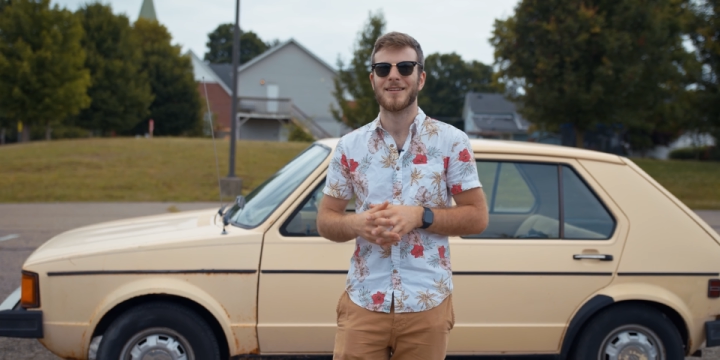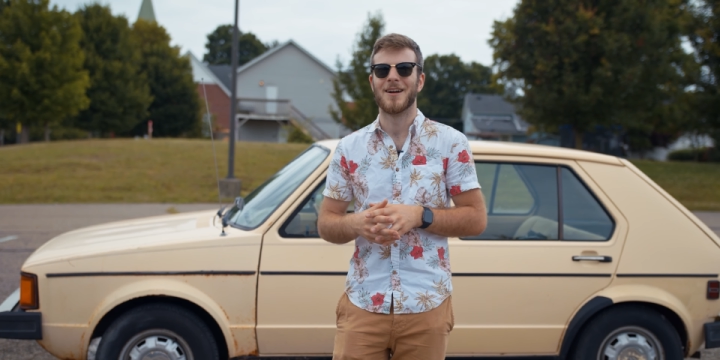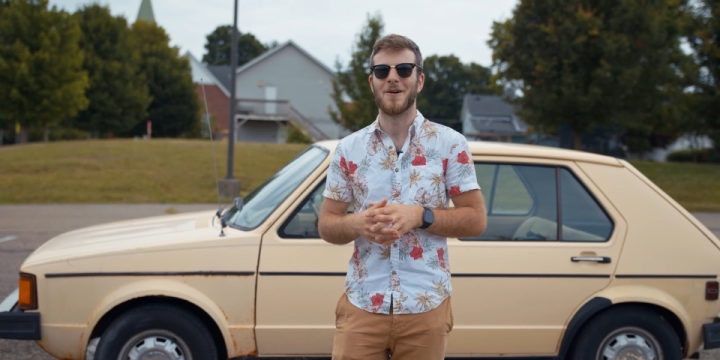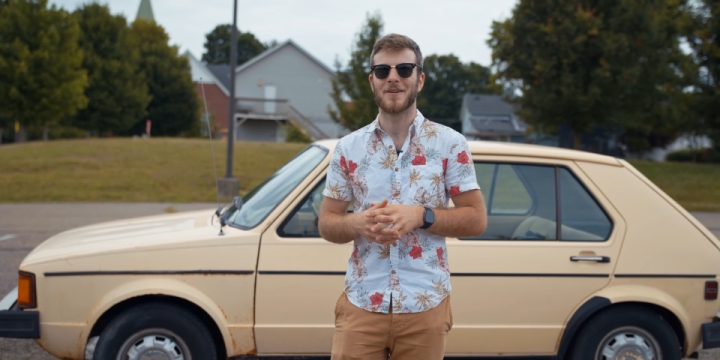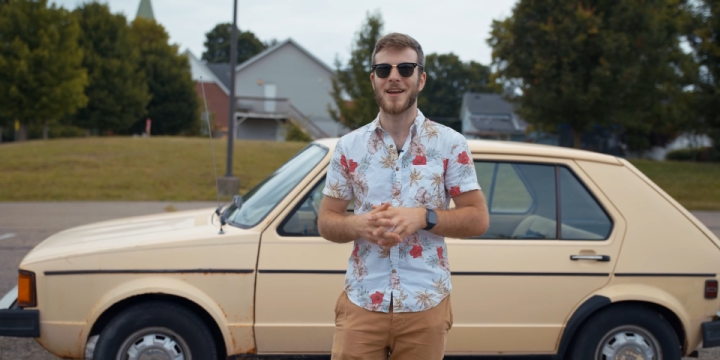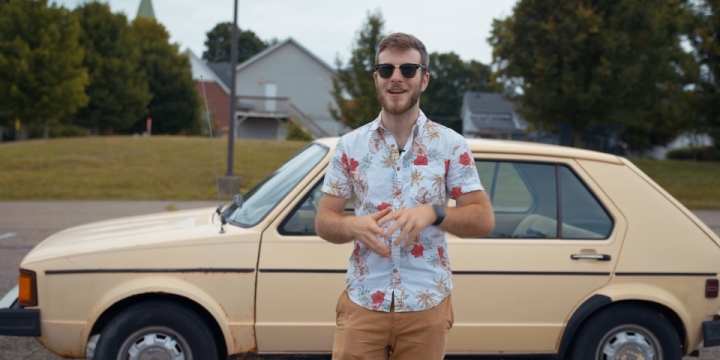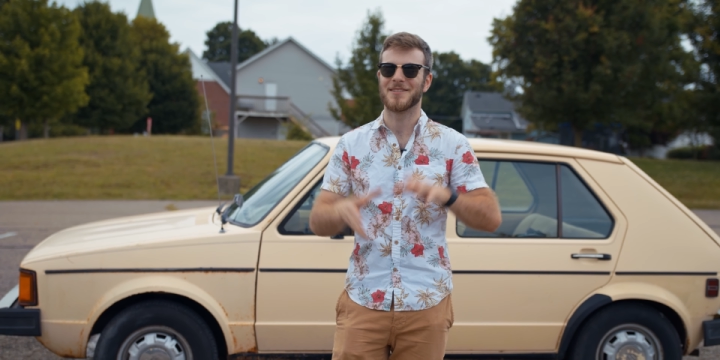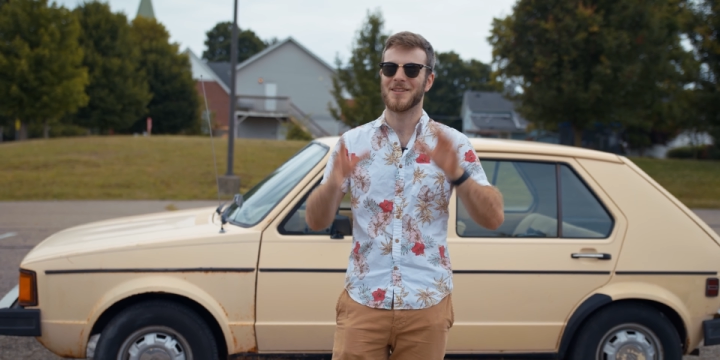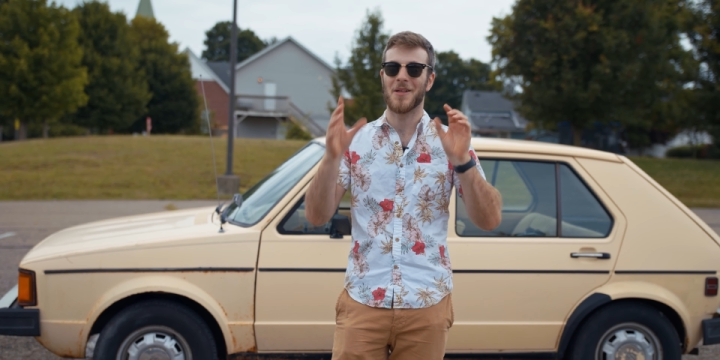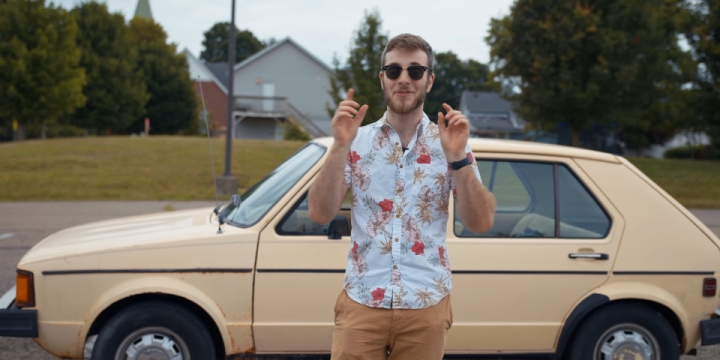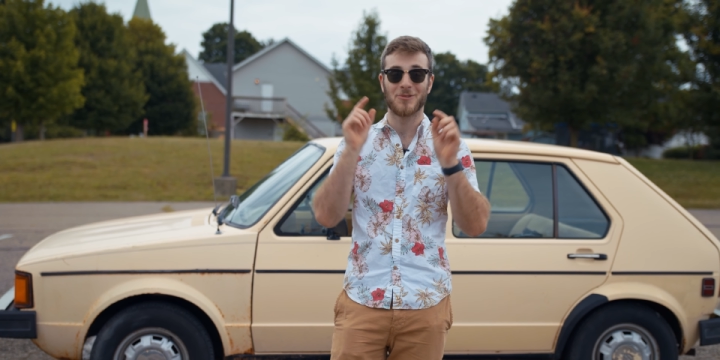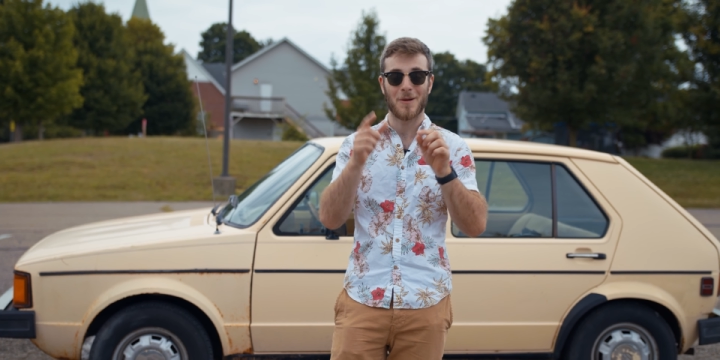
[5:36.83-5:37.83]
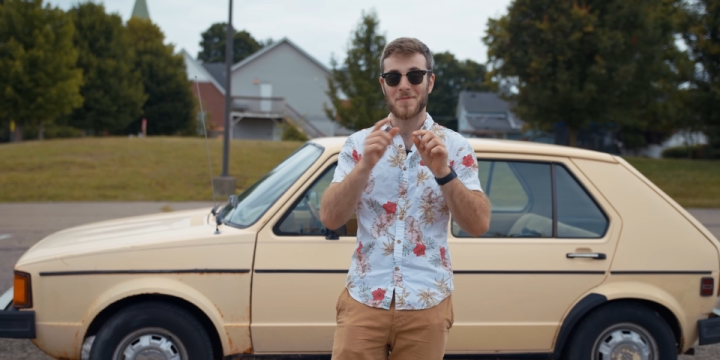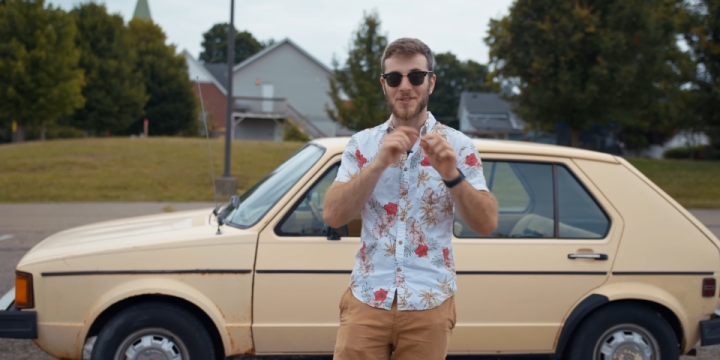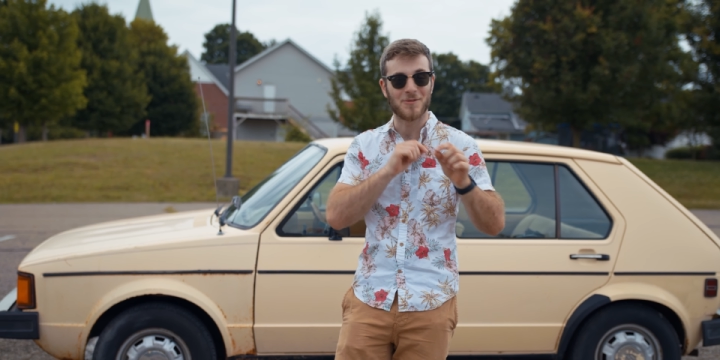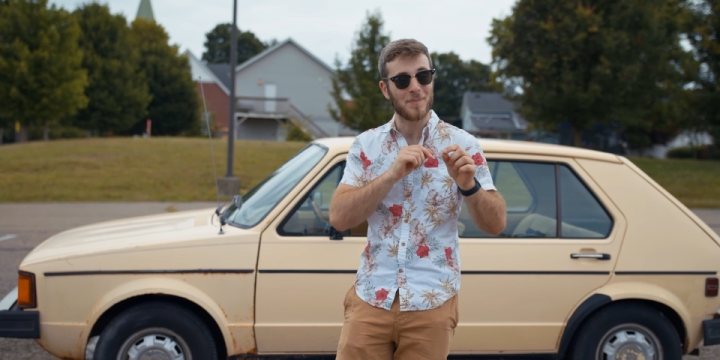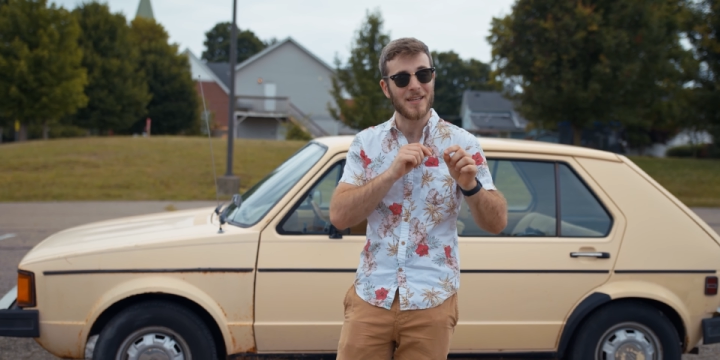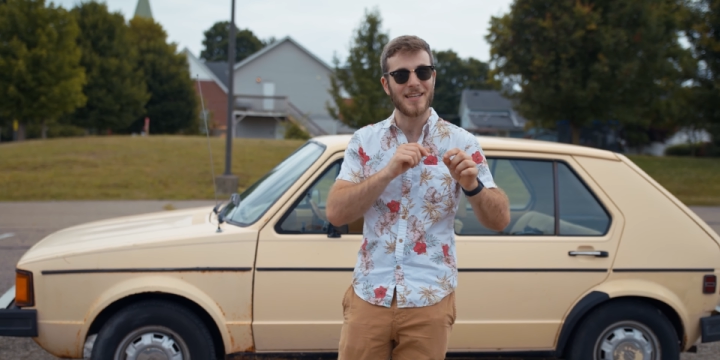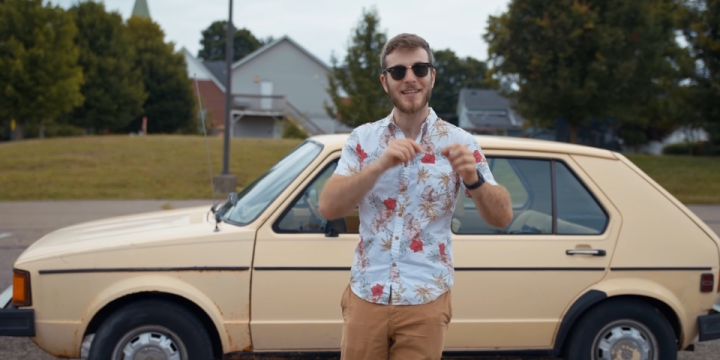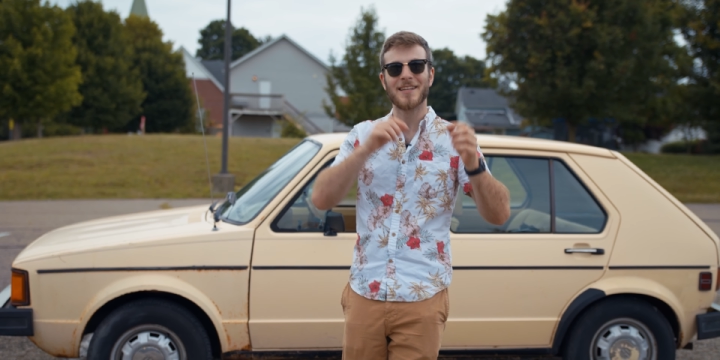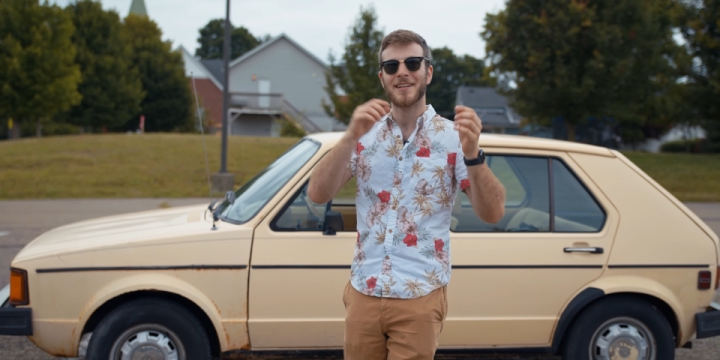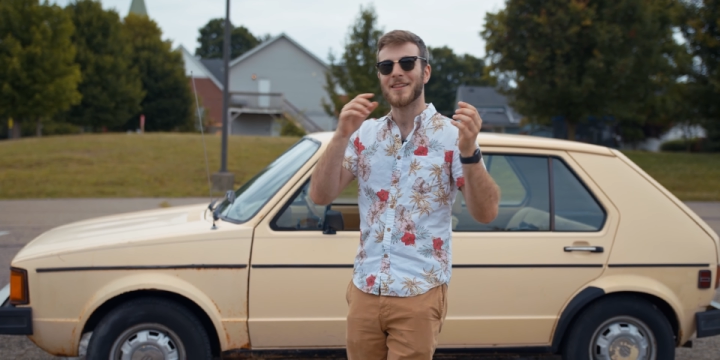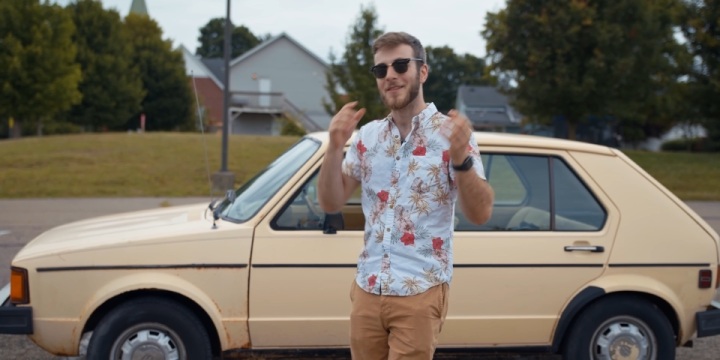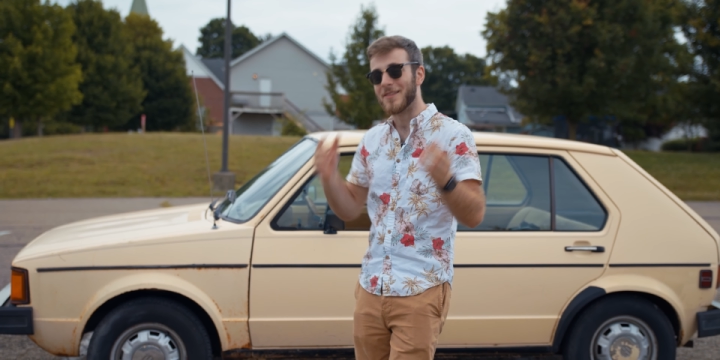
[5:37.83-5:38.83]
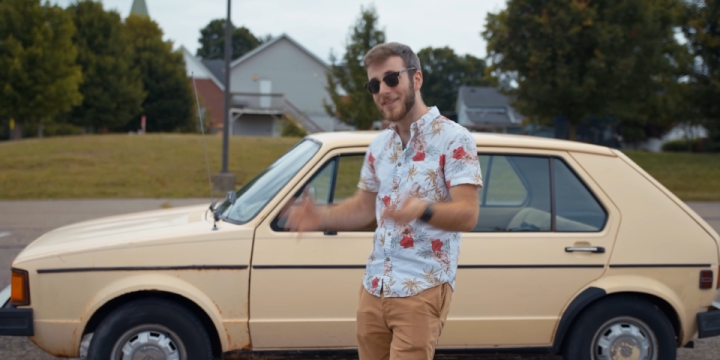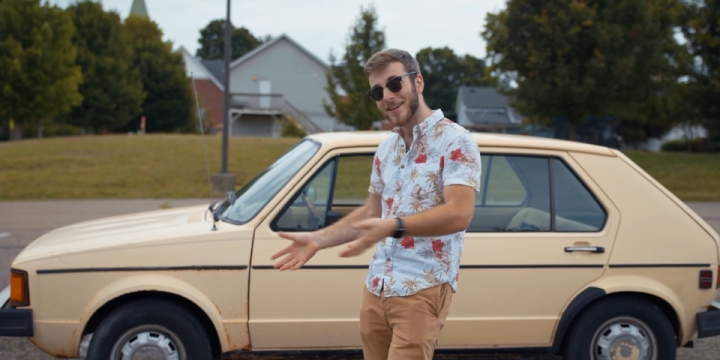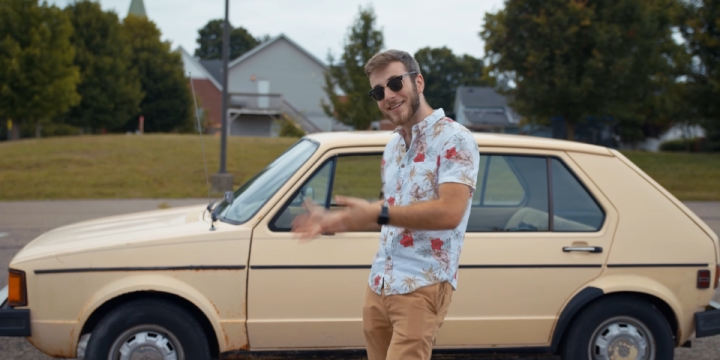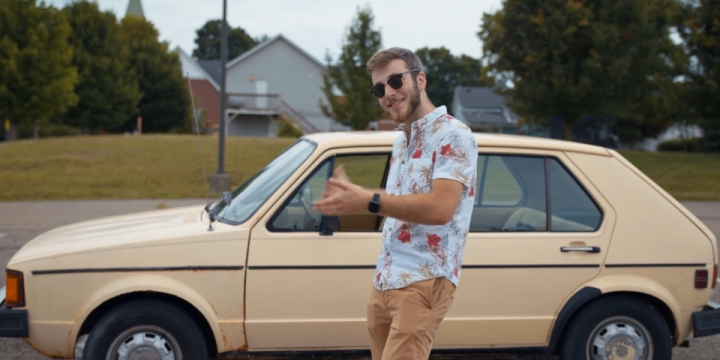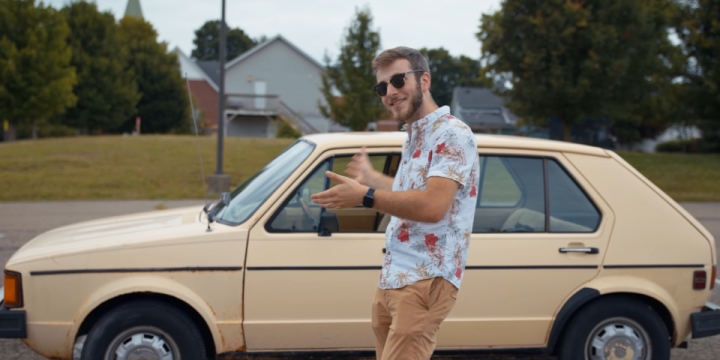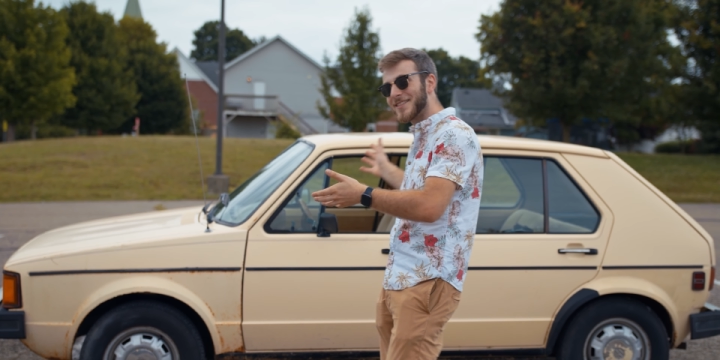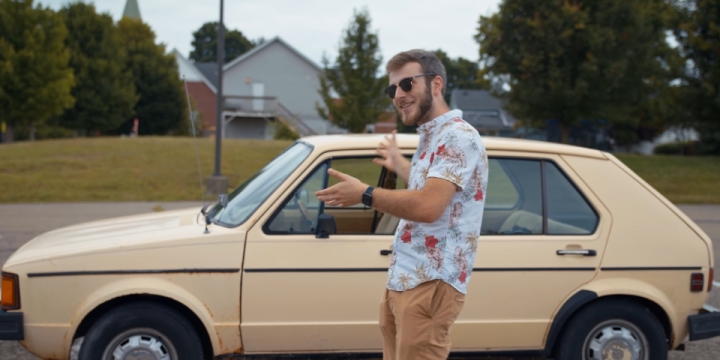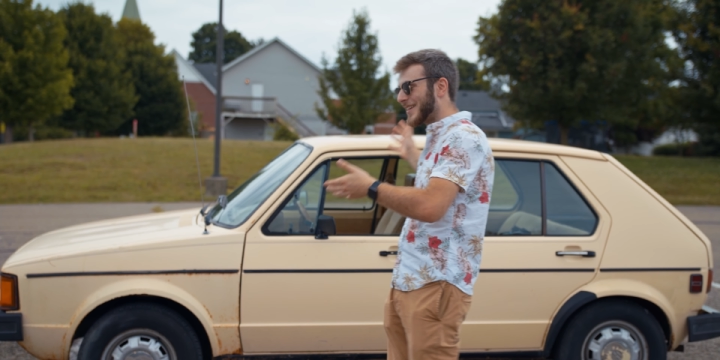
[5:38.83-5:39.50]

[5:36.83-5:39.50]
Okay, so now that you're up to speed, this